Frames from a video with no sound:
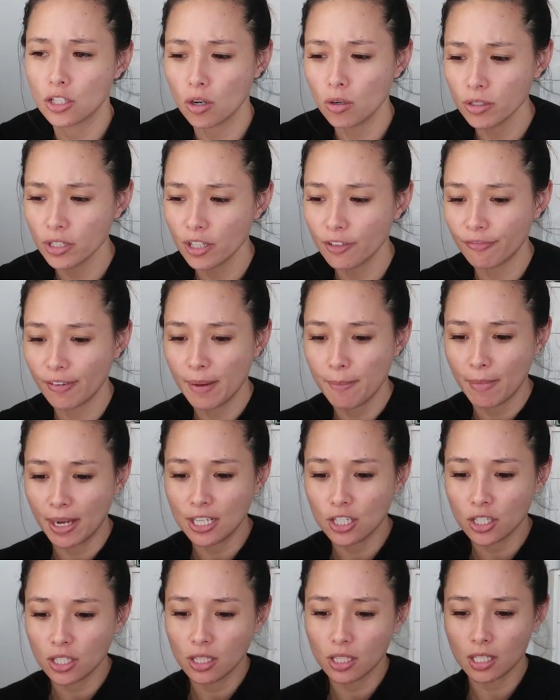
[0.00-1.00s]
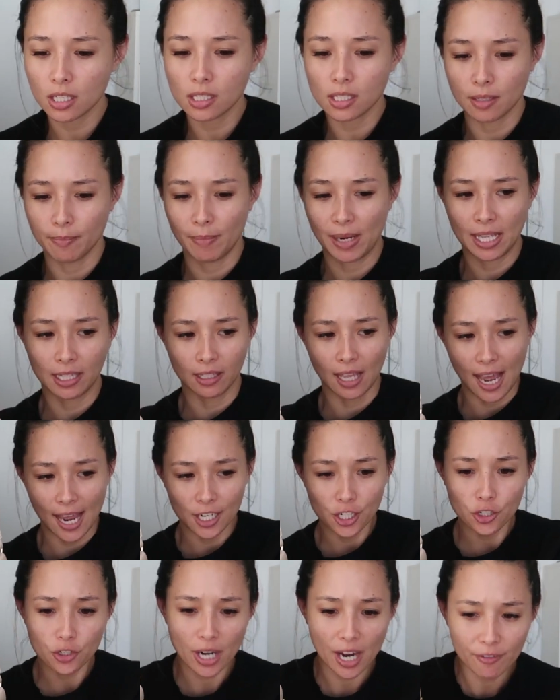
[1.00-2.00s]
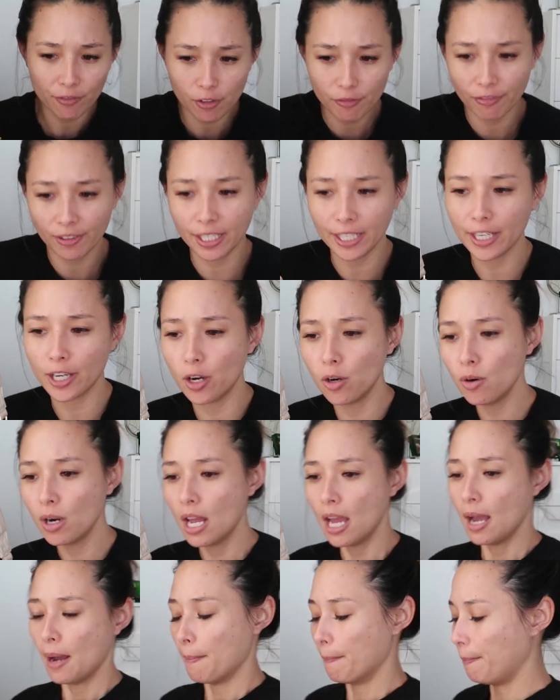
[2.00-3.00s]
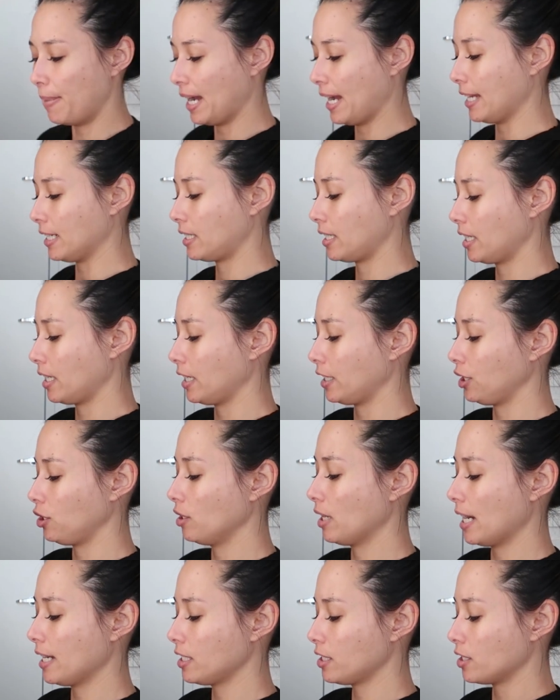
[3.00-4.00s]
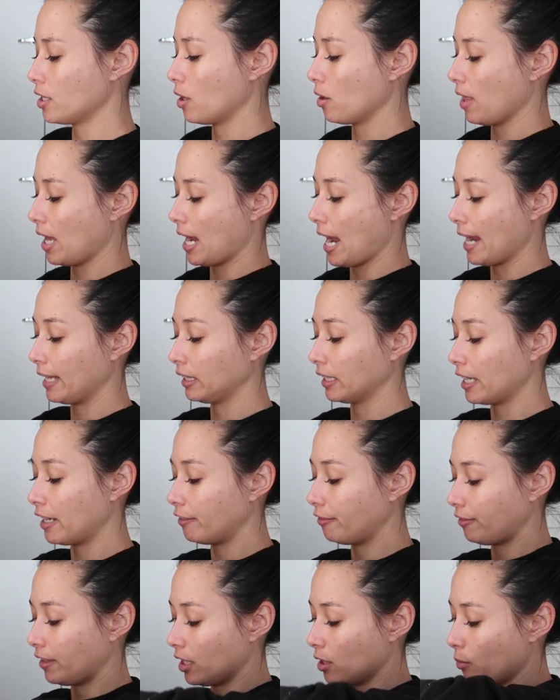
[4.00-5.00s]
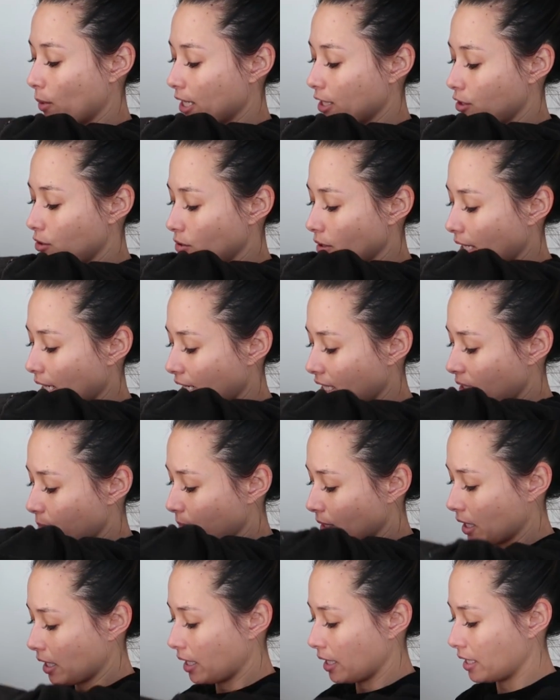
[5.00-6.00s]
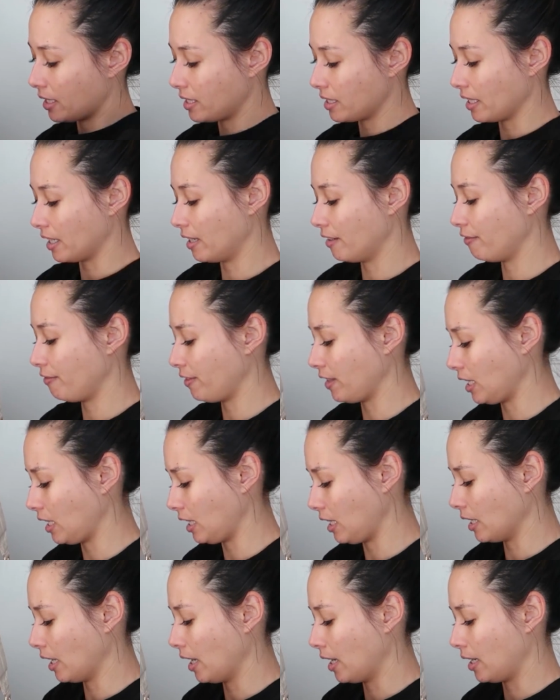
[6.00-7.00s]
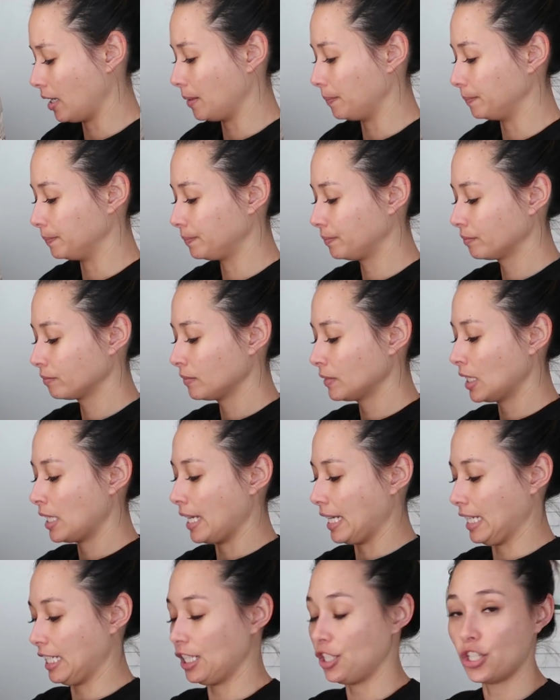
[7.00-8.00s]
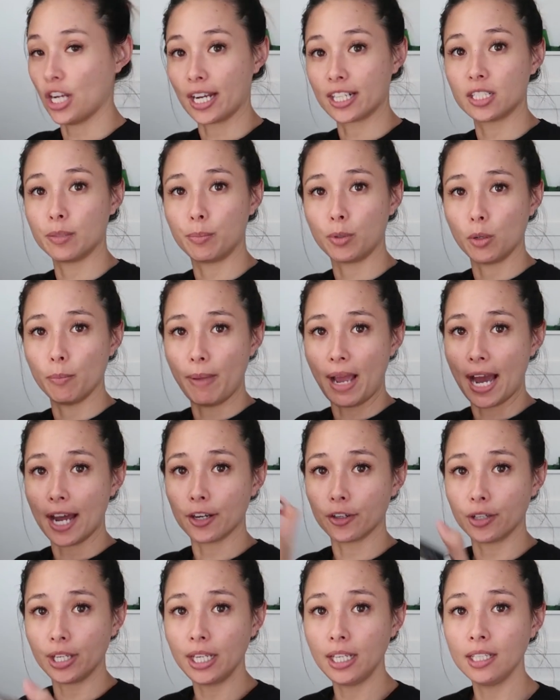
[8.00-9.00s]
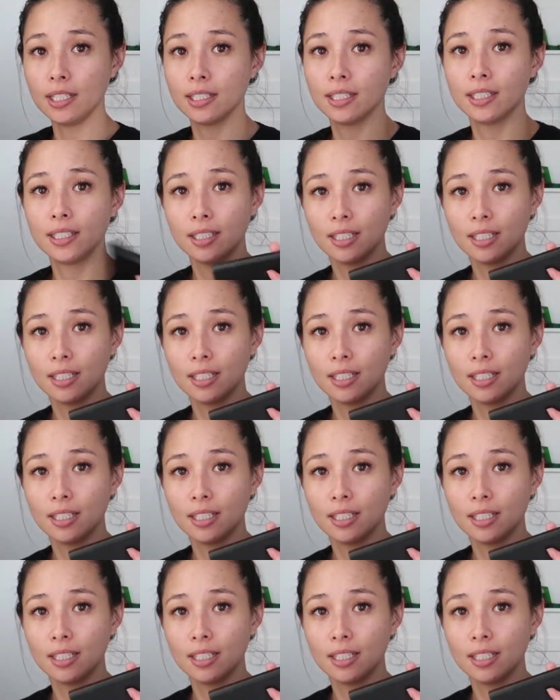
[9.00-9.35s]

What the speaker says: Don't know if I mentioned this in my last travel video, but you guys know that I love the Away suitcase because of the ejectable battery.